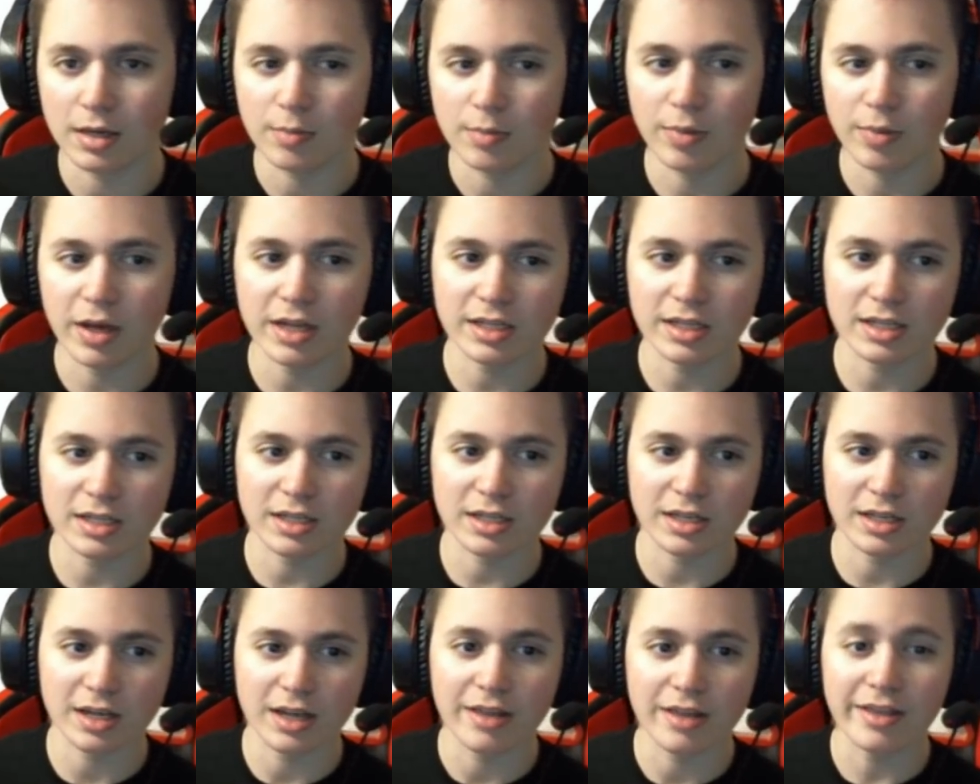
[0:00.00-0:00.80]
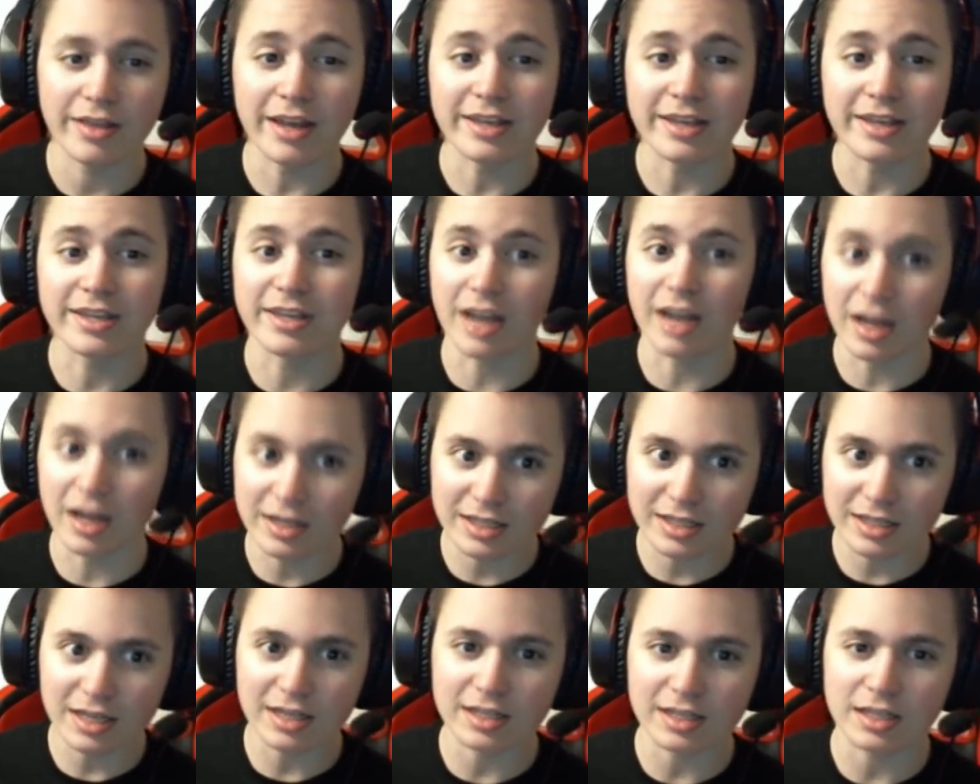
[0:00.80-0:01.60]
but that
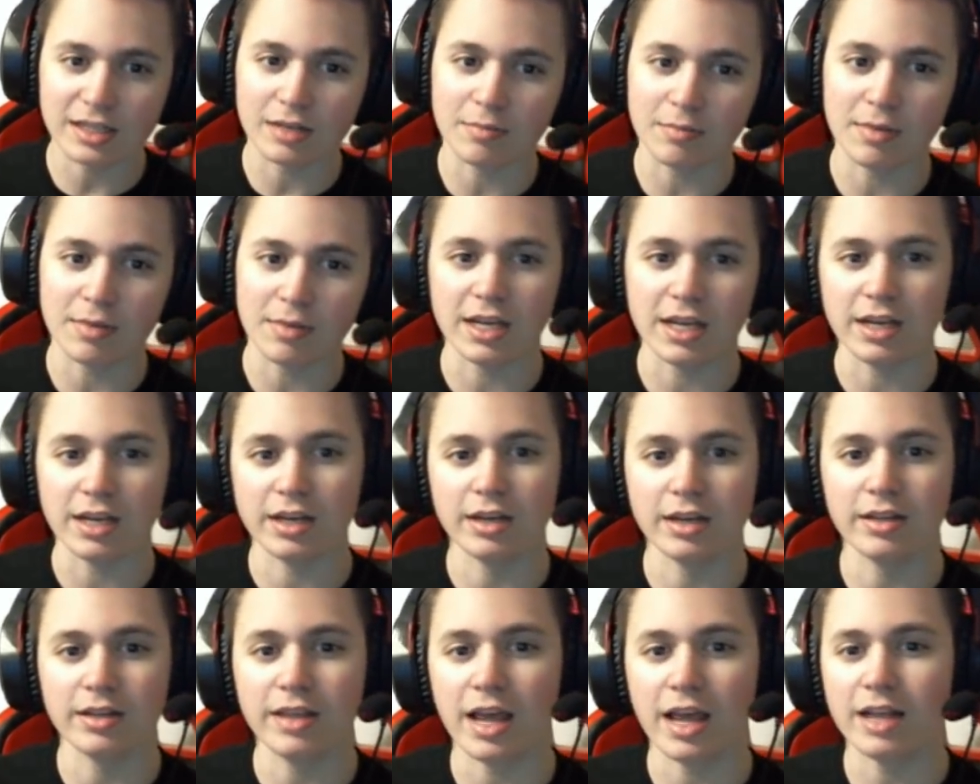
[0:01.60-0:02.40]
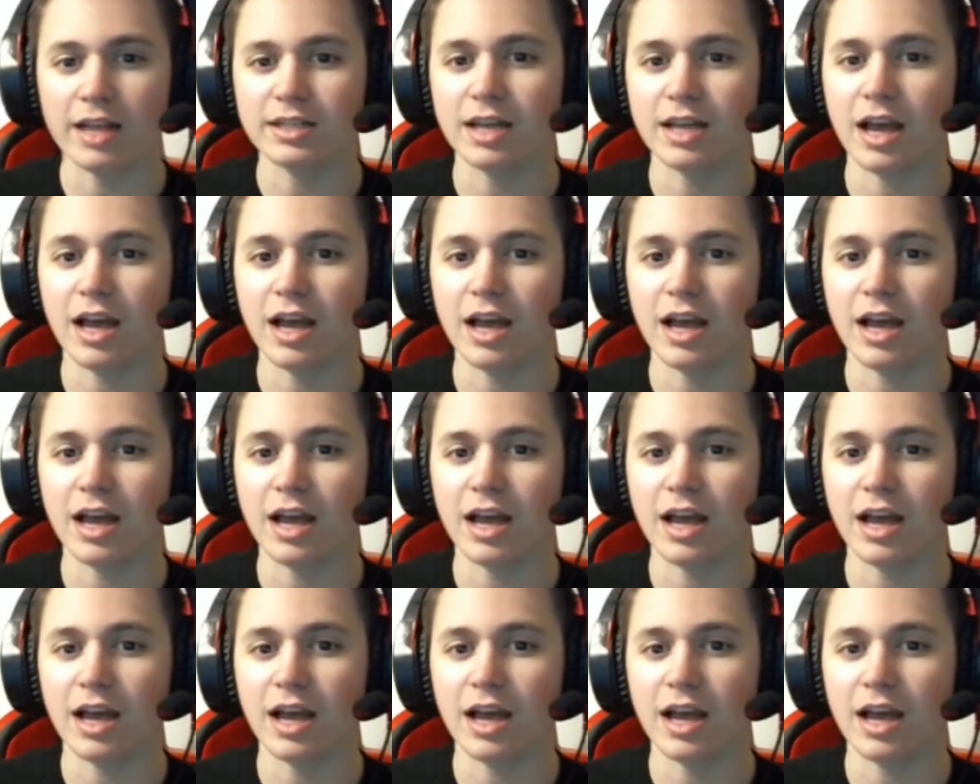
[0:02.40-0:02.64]
doesn't mean that